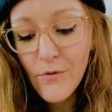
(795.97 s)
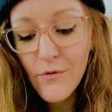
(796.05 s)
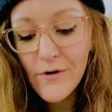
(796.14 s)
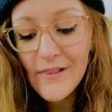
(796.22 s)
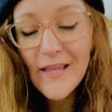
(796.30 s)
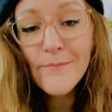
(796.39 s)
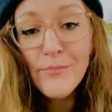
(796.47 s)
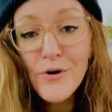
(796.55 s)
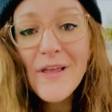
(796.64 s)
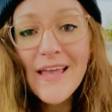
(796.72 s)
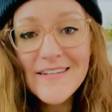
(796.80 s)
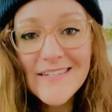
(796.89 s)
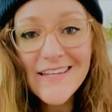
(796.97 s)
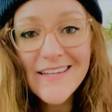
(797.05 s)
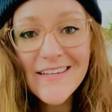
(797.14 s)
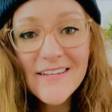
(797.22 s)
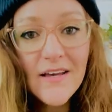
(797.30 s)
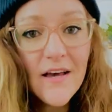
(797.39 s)
Or like
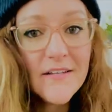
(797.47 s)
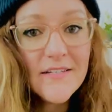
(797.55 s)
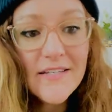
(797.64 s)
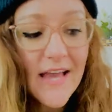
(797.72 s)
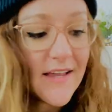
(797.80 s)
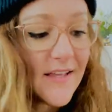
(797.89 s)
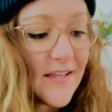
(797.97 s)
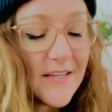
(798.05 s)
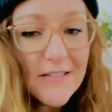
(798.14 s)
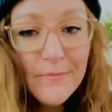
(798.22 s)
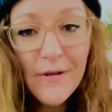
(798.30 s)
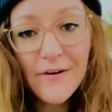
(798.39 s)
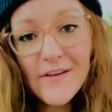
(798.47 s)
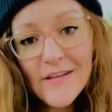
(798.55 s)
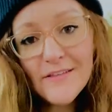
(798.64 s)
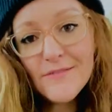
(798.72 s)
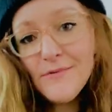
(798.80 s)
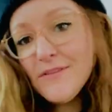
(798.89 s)
bookending a deck
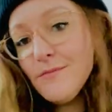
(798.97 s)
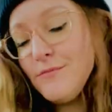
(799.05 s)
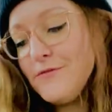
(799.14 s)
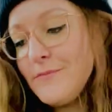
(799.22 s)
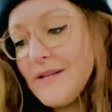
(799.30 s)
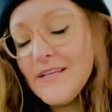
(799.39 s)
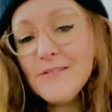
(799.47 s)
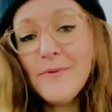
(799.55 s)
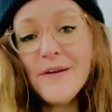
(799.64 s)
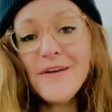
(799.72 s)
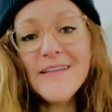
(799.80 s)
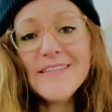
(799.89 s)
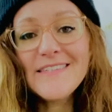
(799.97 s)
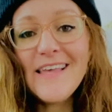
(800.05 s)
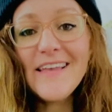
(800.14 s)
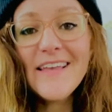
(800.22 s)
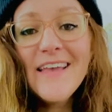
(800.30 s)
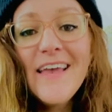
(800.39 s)
experience with a movement experience.
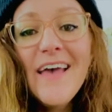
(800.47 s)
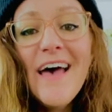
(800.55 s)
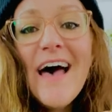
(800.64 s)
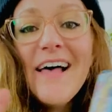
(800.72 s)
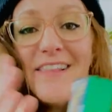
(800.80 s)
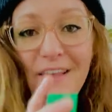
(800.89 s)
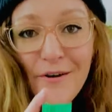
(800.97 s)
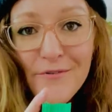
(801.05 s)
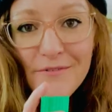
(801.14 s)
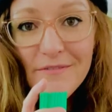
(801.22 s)
Like, hello,